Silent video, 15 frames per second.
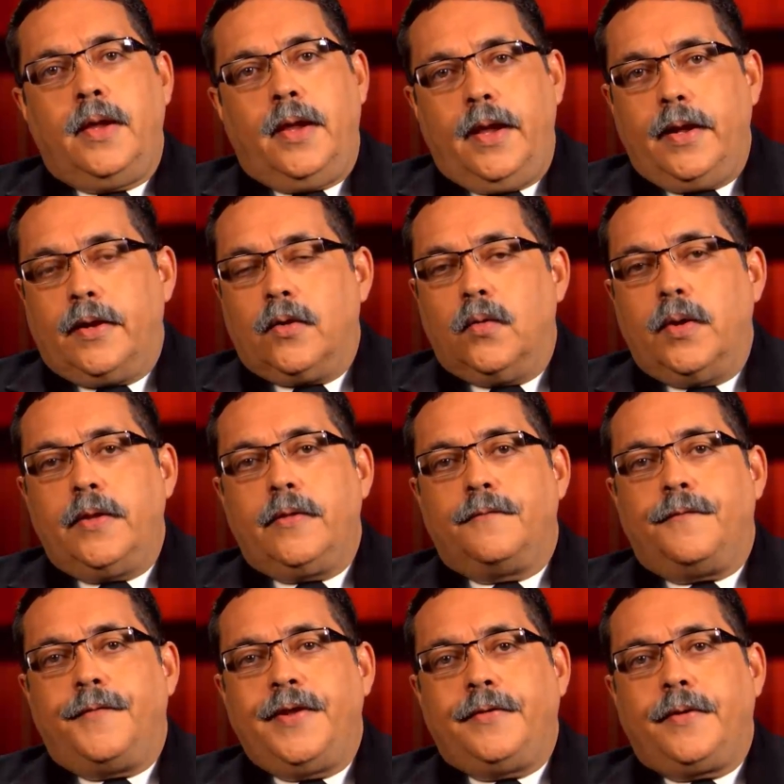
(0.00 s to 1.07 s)
including the
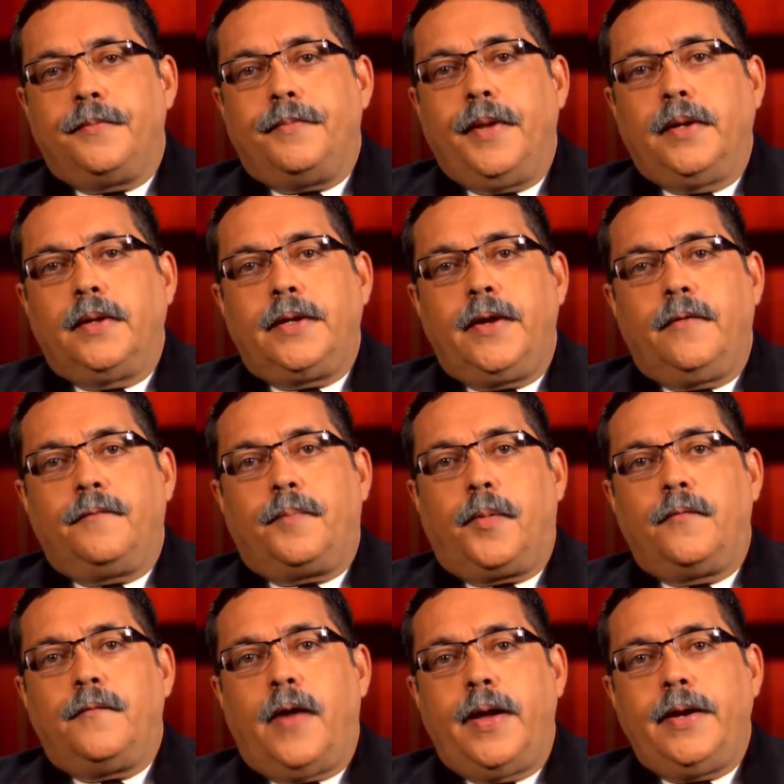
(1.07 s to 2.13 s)
feasibility of
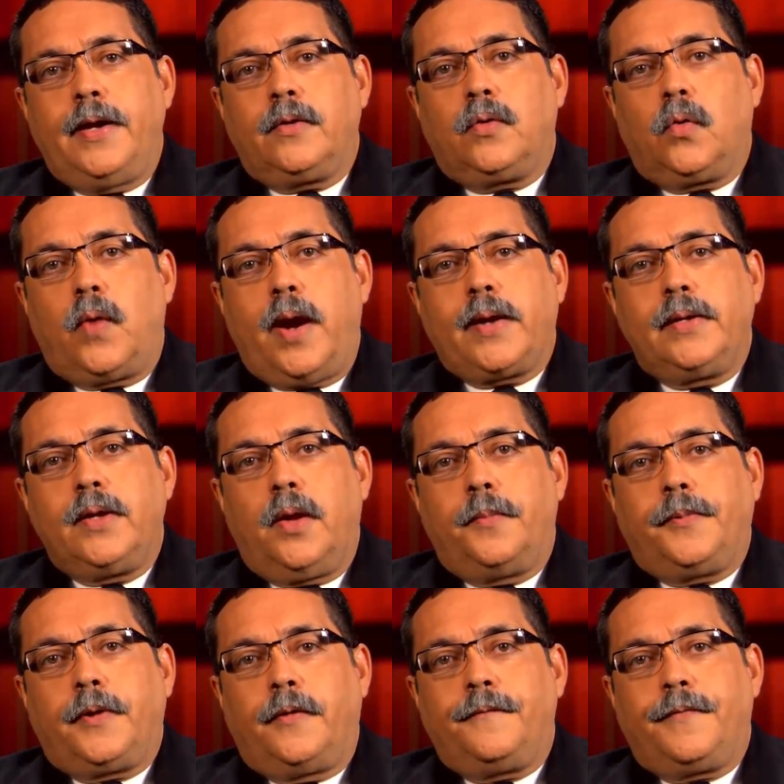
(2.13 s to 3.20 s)
providing directly
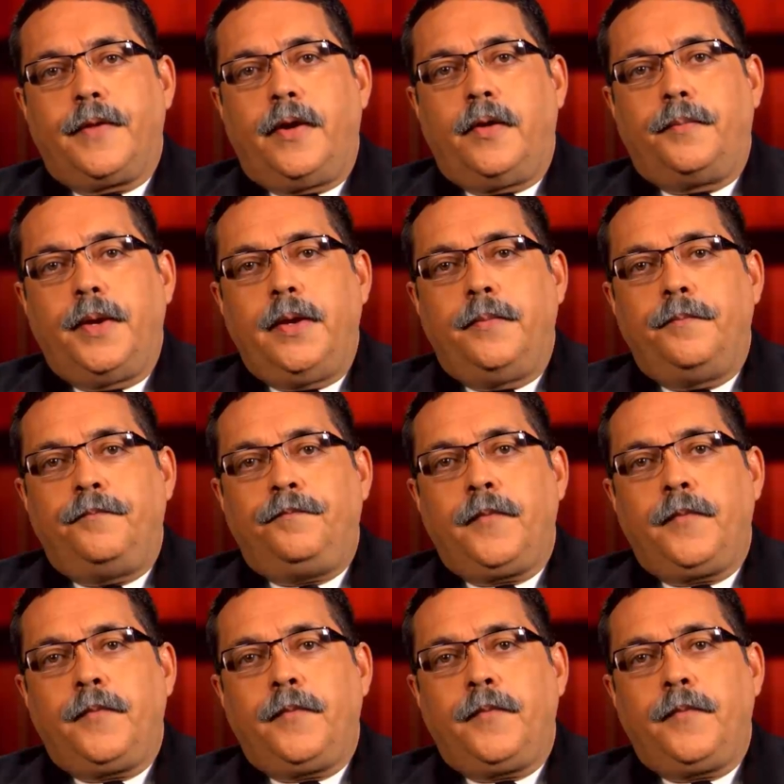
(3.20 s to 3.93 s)
observed therapy,